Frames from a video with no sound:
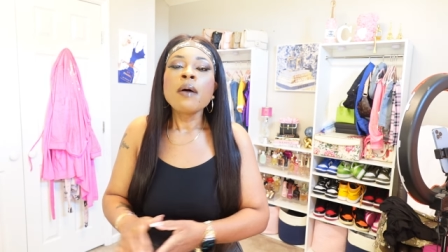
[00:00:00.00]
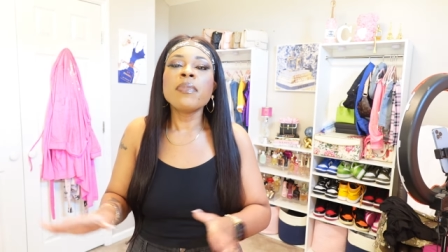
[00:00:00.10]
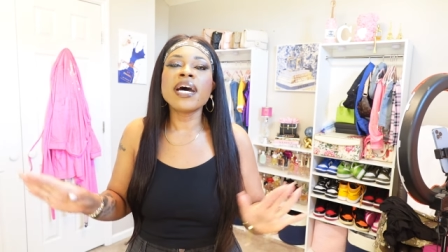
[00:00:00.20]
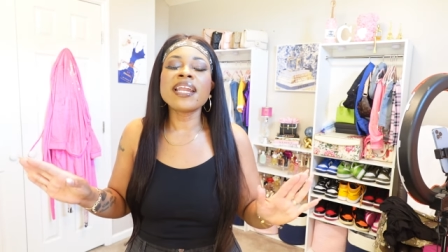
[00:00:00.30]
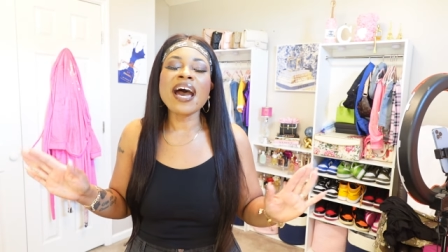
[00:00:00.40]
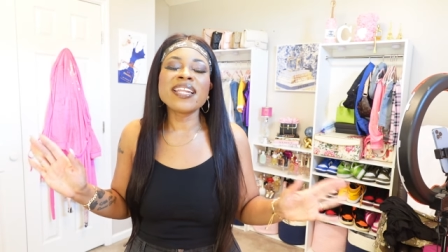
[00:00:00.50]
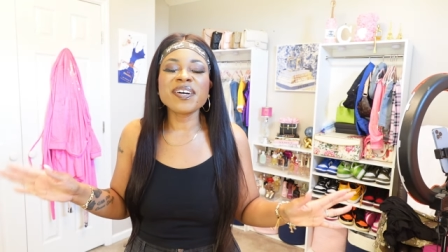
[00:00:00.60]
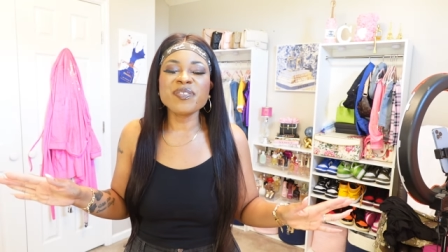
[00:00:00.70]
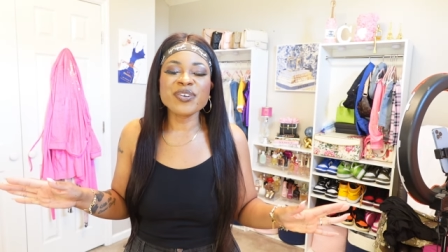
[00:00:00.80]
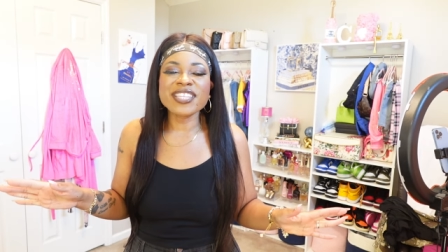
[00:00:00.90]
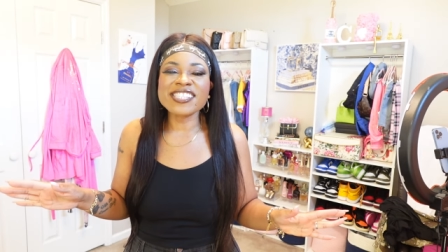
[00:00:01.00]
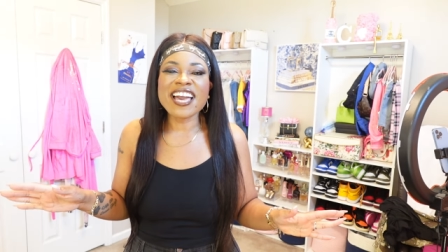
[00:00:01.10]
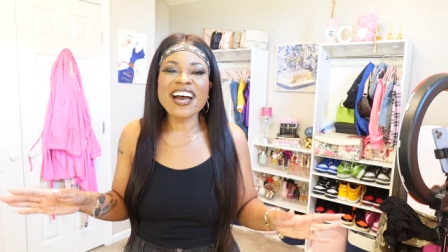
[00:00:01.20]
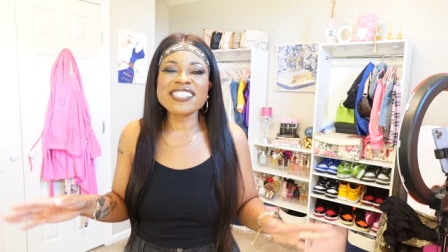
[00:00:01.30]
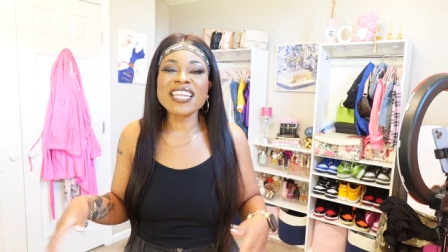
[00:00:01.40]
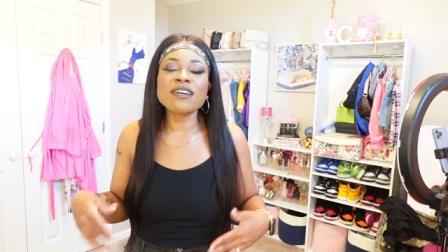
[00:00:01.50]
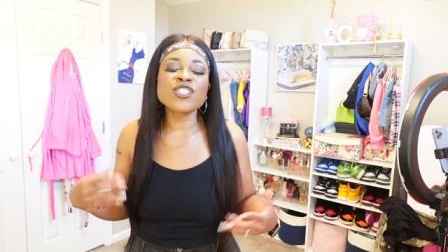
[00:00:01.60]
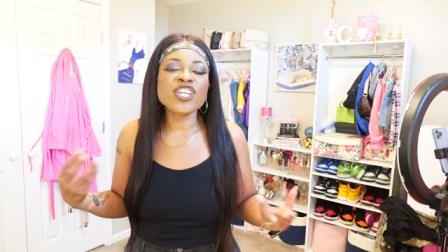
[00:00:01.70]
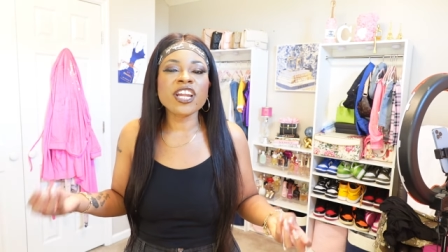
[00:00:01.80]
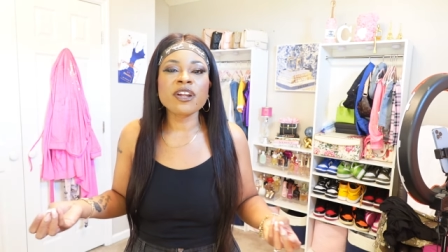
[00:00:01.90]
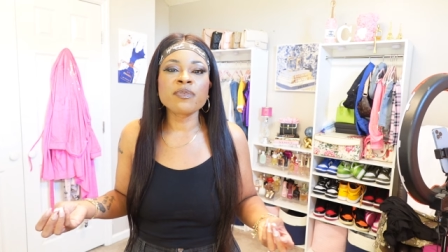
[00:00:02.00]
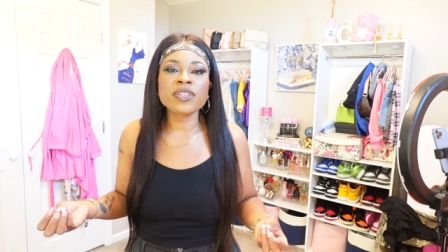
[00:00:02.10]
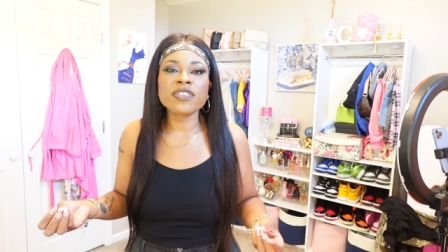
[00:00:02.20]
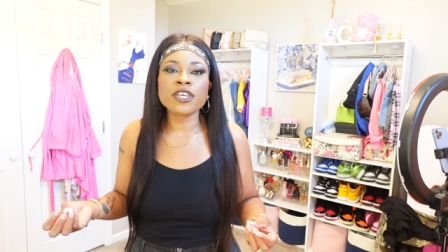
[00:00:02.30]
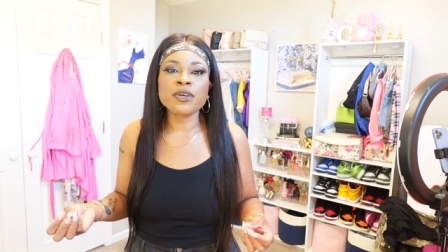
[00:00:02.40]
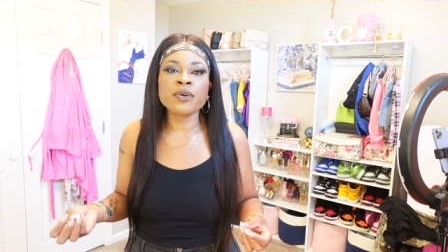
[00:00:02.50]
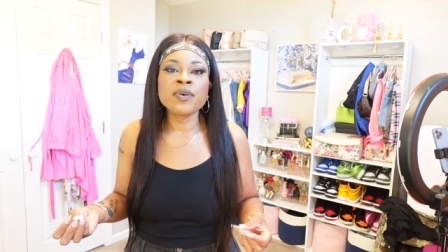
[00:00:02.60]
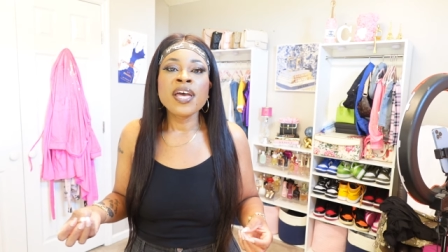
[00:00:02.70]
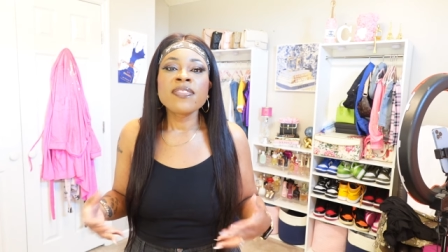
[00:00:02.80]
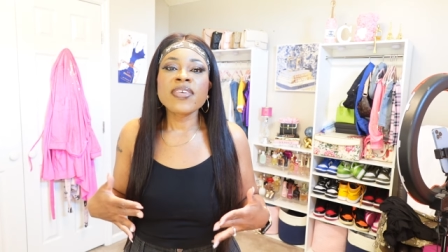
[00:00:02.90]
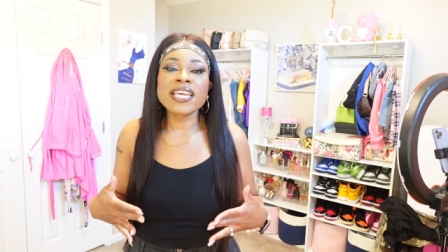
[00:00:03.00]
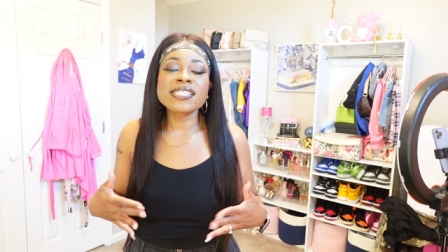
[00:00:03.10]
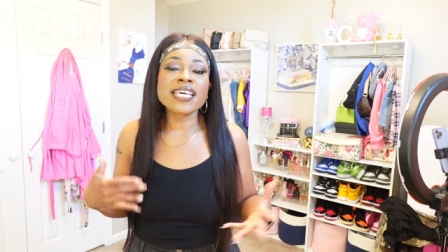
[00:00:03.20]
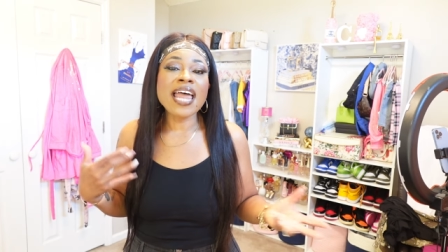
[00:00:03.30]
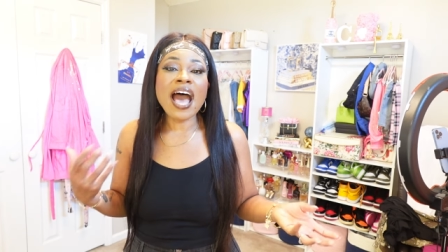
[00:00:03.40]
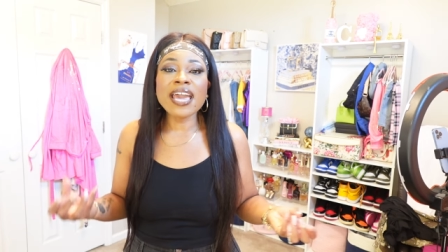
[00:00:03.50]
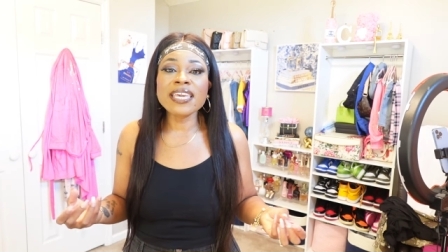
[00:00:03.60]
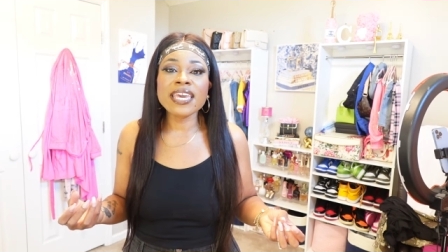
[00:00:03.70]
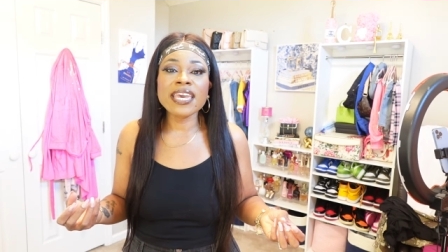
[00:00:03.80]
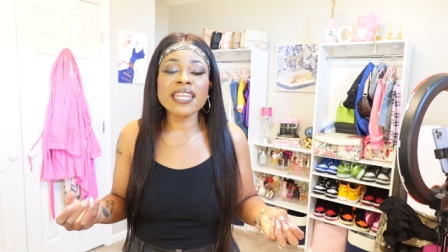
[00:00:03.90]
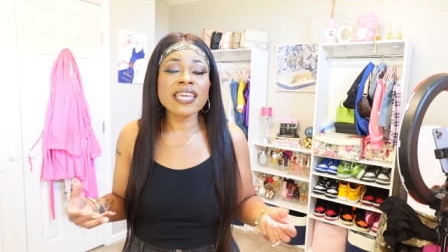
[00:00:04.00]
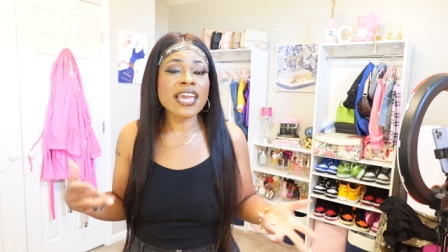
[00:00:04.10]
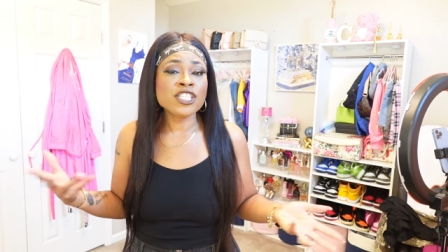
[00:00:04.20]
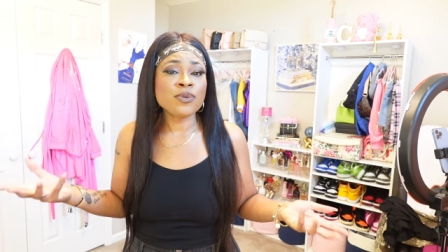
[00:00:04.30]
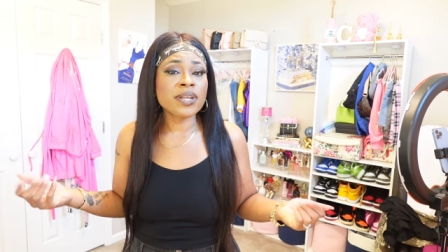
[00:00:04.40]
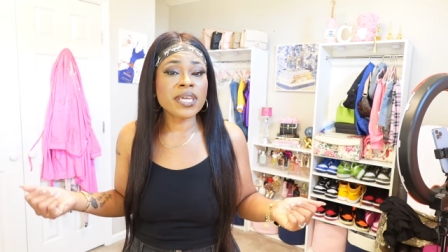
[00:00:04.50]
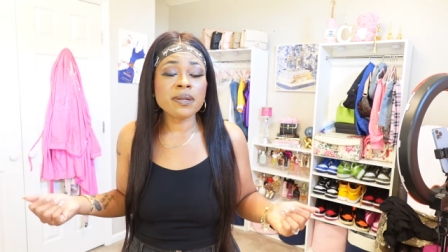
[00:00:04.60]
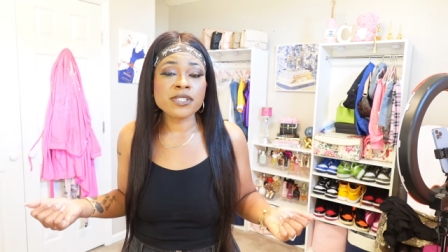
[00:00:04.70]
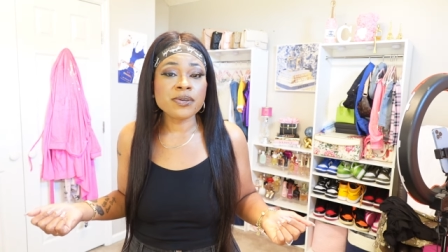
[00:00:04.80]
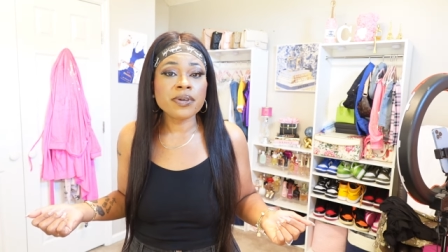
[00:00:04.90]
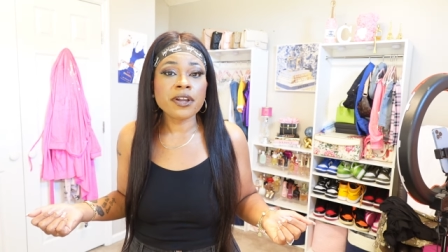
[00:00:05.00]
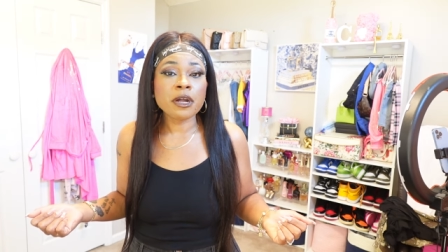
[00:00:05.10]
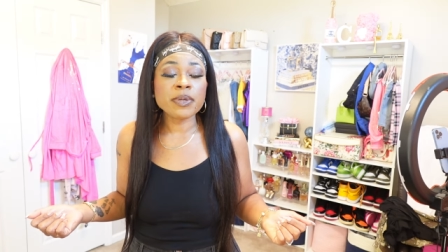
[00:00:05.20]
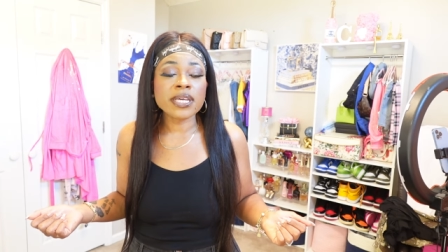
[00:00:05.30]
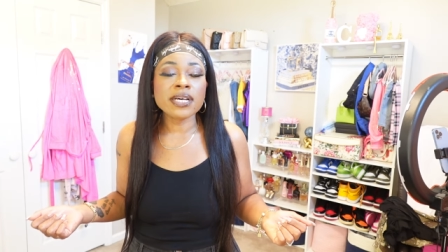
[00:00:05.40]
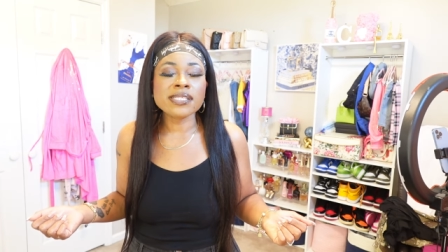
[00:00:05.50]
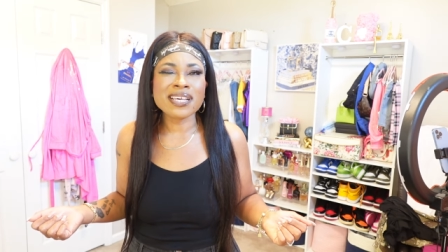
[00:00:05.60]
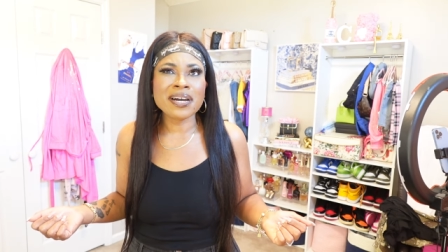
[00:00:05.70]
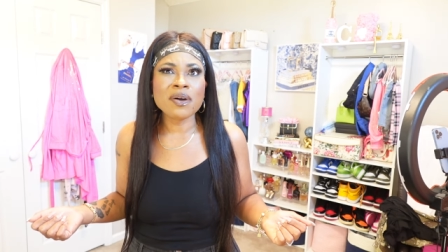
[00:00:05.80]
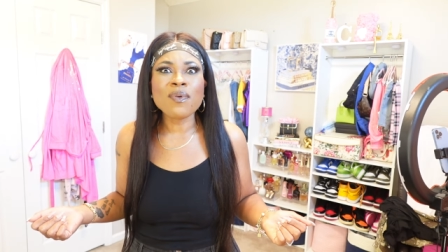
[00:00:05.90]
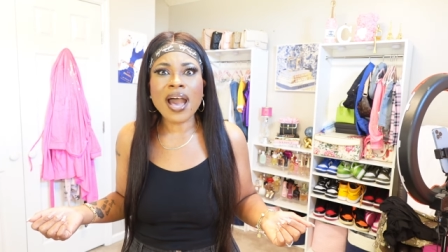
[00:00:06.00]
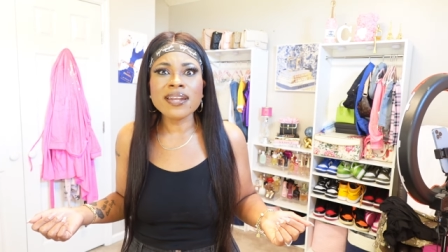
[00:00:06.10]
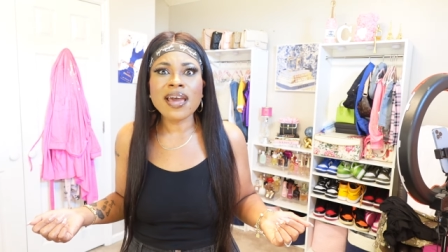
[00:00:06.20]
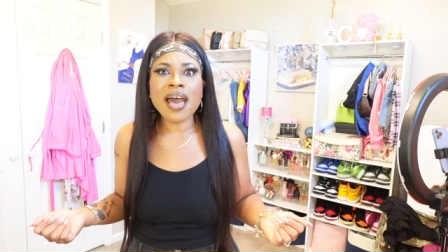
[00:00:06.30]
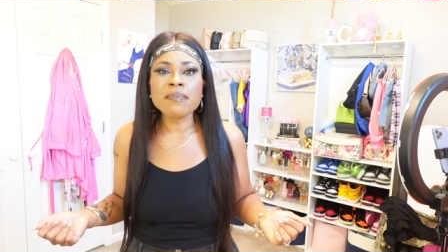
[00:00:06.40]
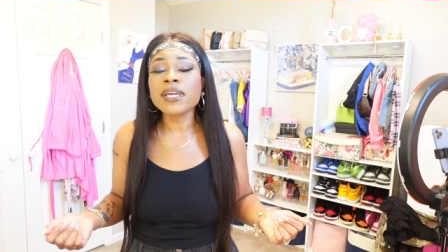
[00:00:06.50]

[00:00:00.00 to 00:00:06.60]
But I love doing this, guys. I love sharing with you things that I get in case you want to get them too, girl, because uh, why not?